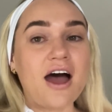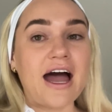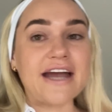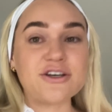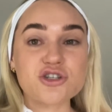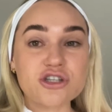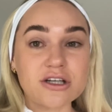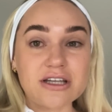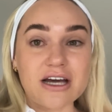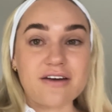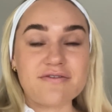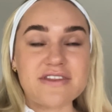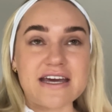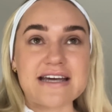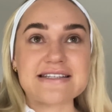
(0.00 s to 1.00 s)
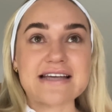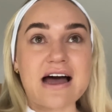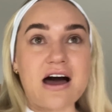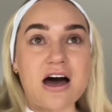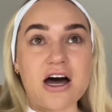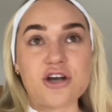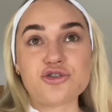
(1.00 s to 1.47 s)
I also love there's
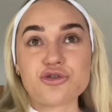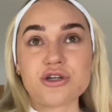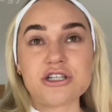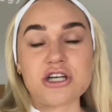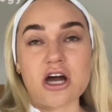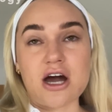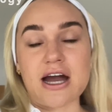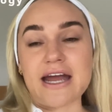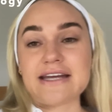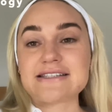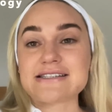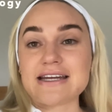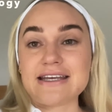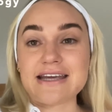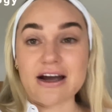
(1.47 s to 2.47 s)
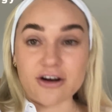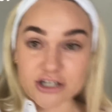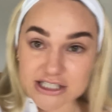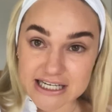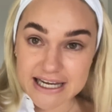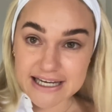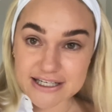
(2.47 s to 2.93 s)
100-night
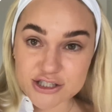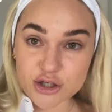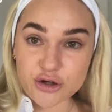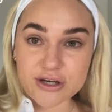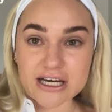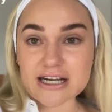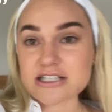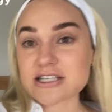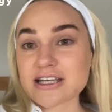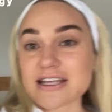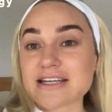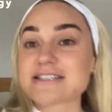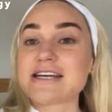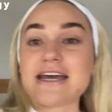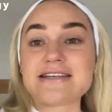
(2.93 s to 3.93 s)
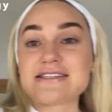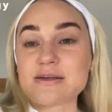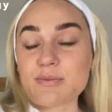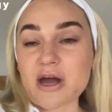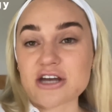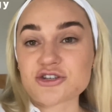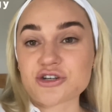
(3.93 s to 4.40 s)
guarantee. So you can actually like test the
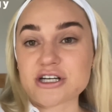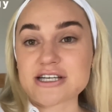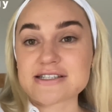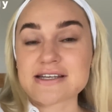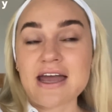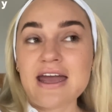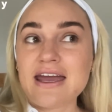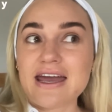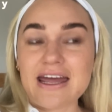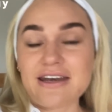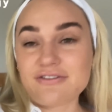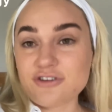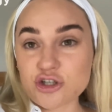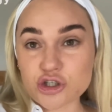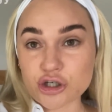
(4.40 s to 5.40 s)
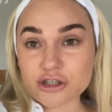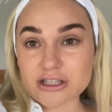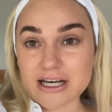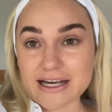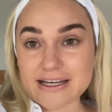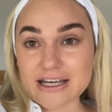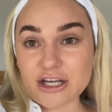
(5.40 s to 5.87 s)
mattress, and if you don't
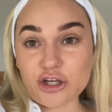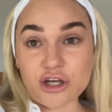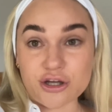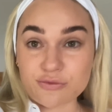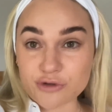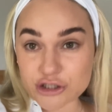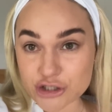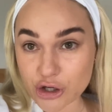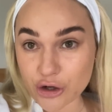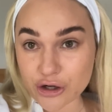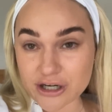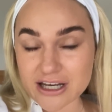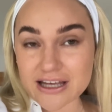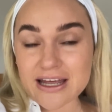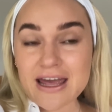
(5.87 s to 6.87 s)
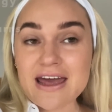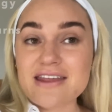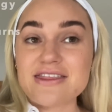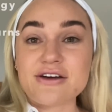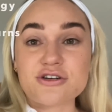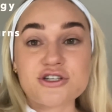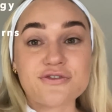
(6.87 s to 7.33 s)
like it, you can return it.
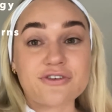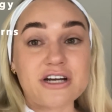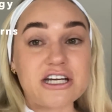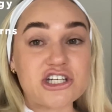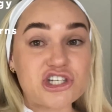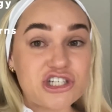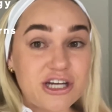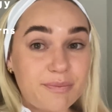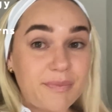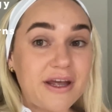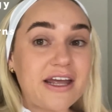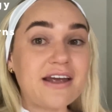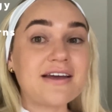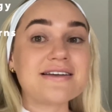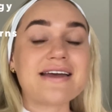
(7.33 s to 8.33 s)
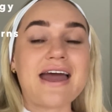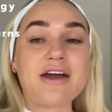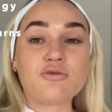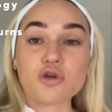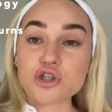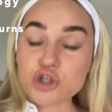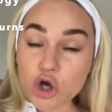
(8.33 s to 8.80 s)
There's free shipping
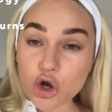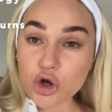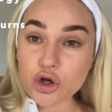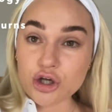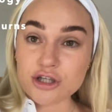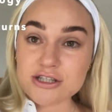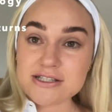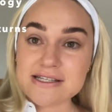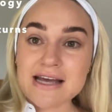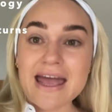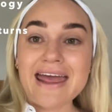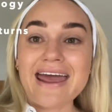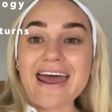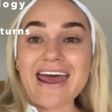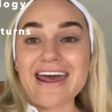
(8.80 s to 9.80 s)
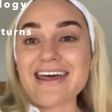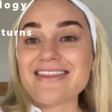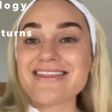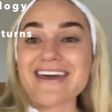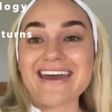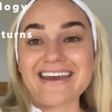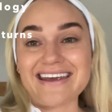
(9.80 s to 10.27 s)
and returns,
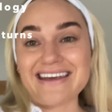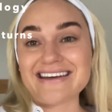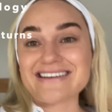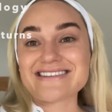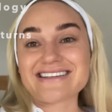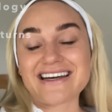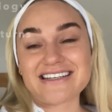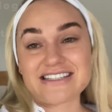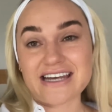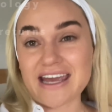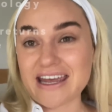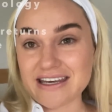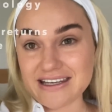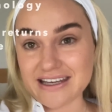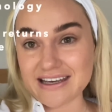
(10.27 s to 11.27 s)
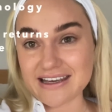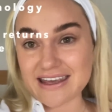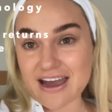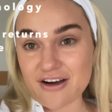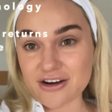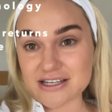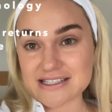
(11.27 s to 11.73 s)
and there is a 10-year
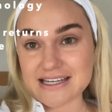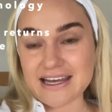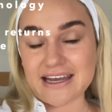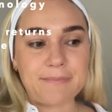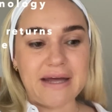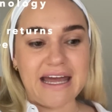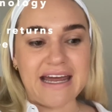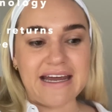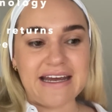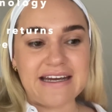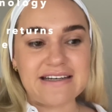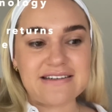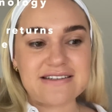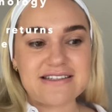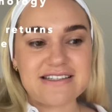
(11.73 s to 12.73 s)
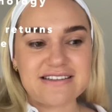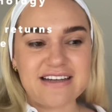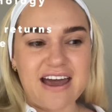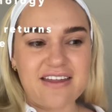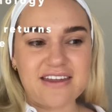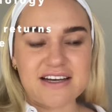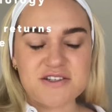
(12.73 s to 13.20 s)
guarantee. And
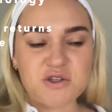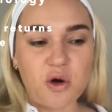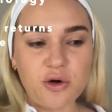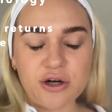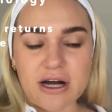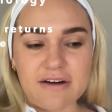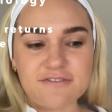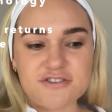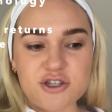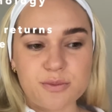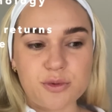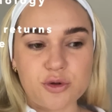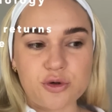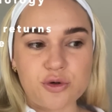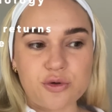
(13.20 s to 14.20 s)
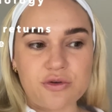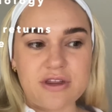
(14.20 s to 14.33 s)
yeah, they're so comfortable.